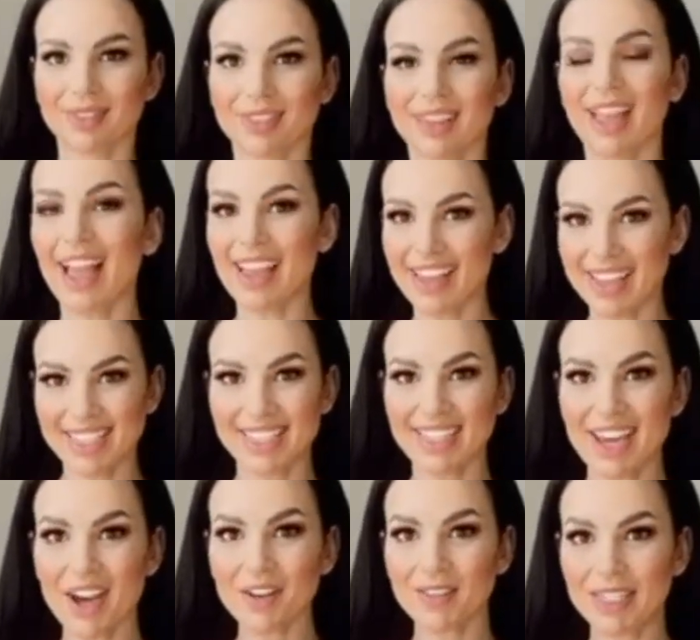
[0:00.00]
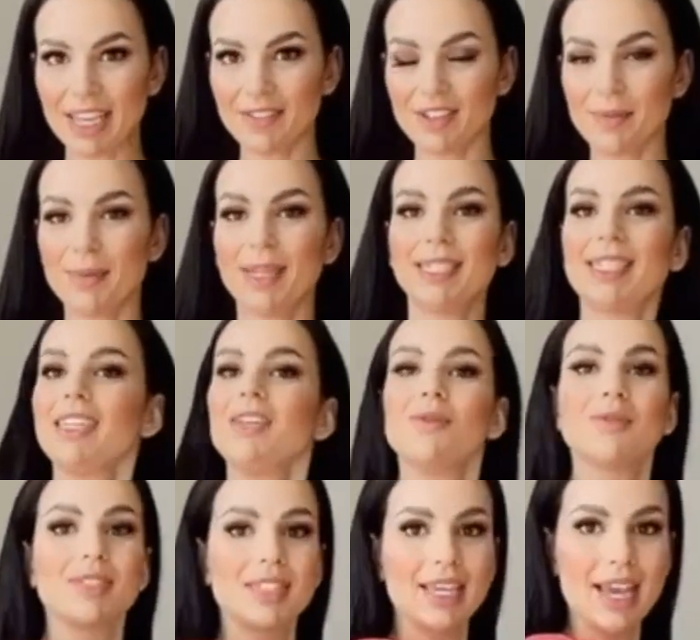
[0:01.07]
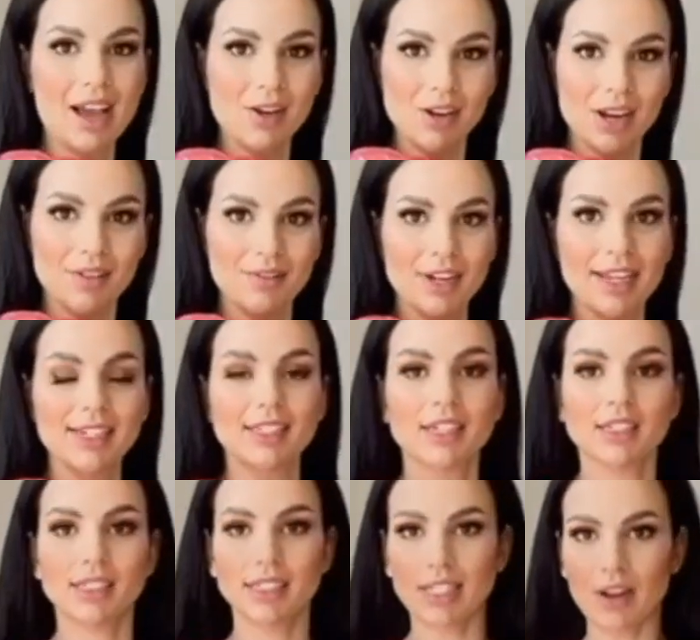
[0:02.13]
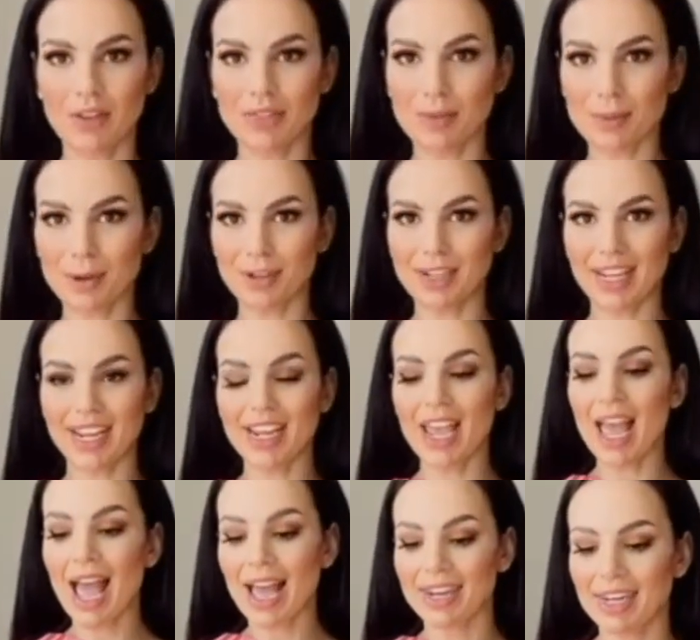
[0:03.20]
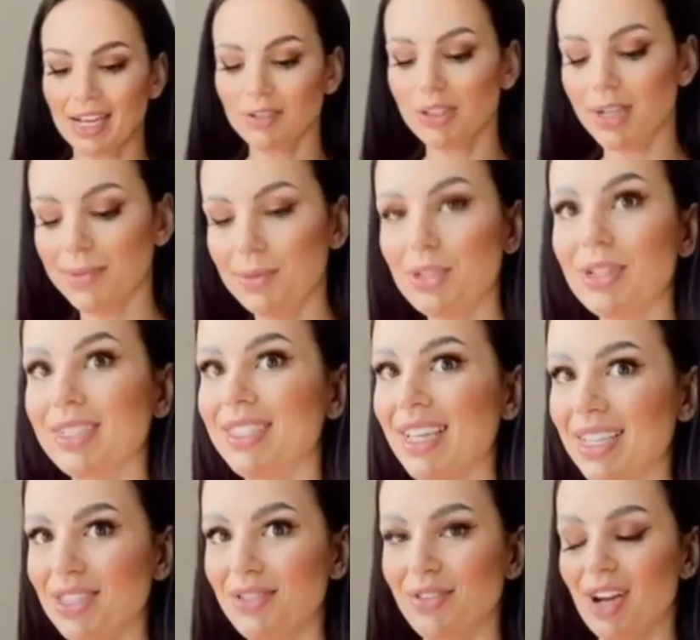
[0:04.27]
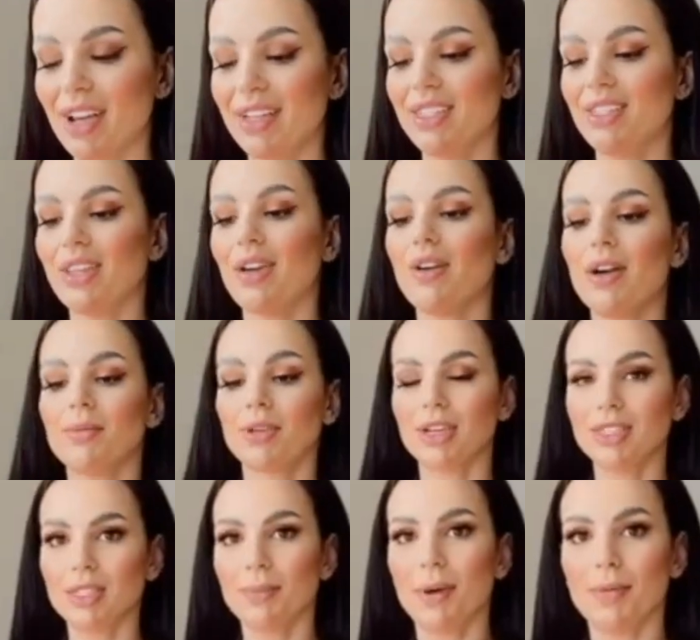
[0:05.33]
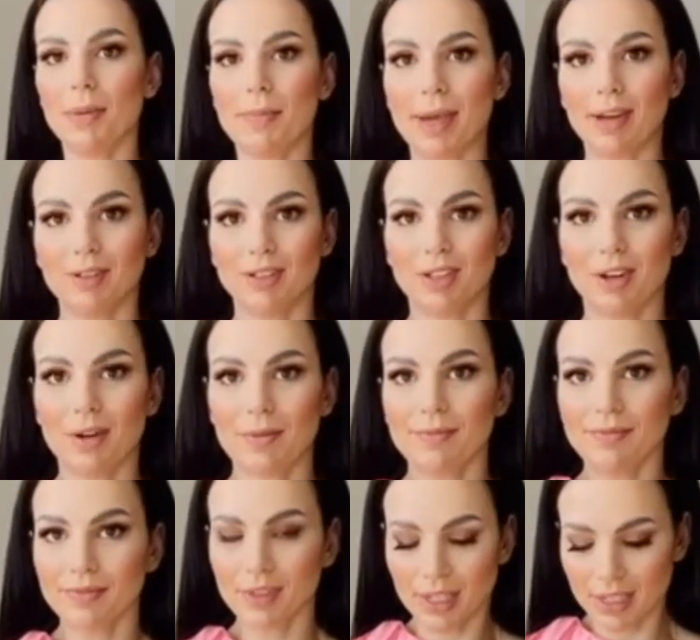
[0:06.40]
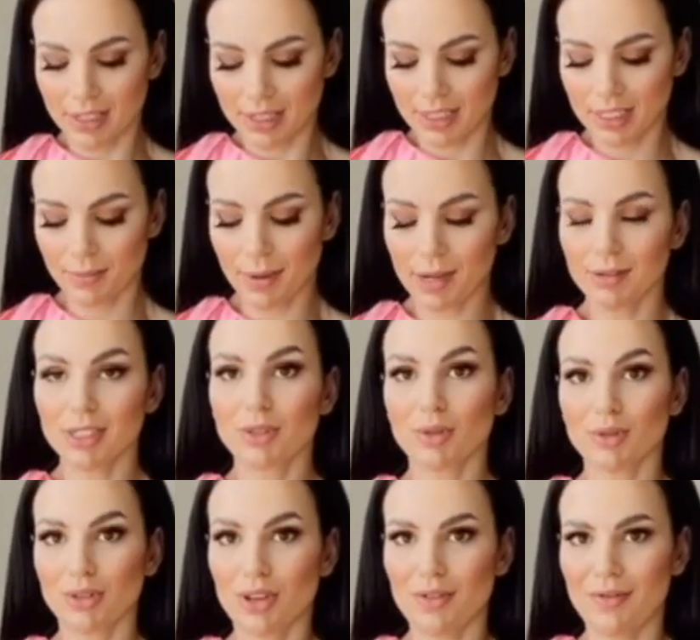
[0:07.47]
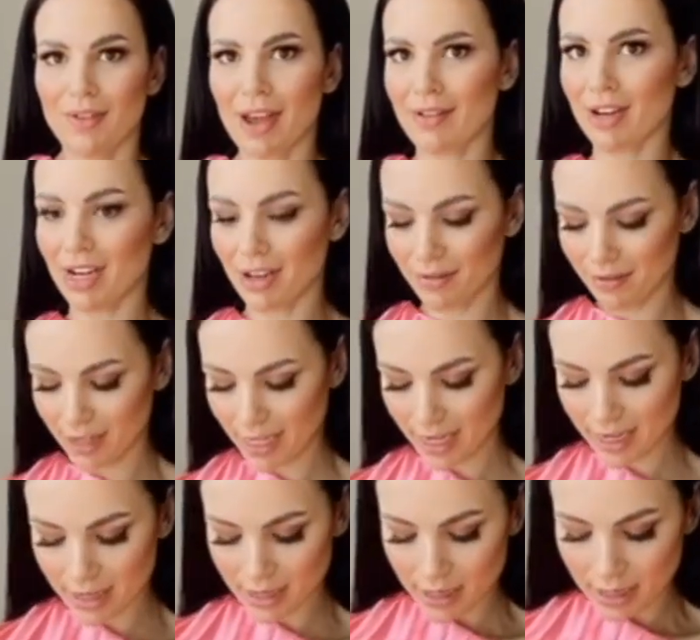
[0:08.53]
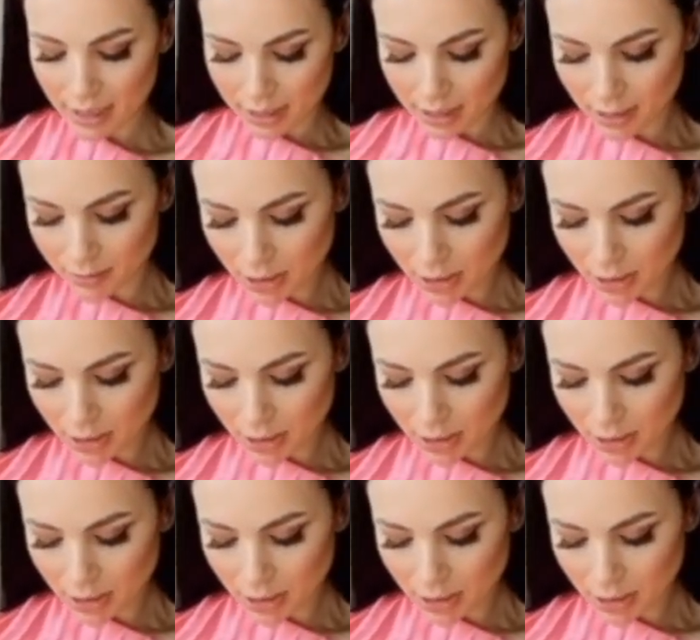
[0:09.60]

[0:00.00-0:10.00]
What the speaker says: Okay, so now I've safety pinned it, you will see how lovely it does sit on the body. And now time to accessorize. So I'm going to put the belt on. This belt is also very lovely. So I'm just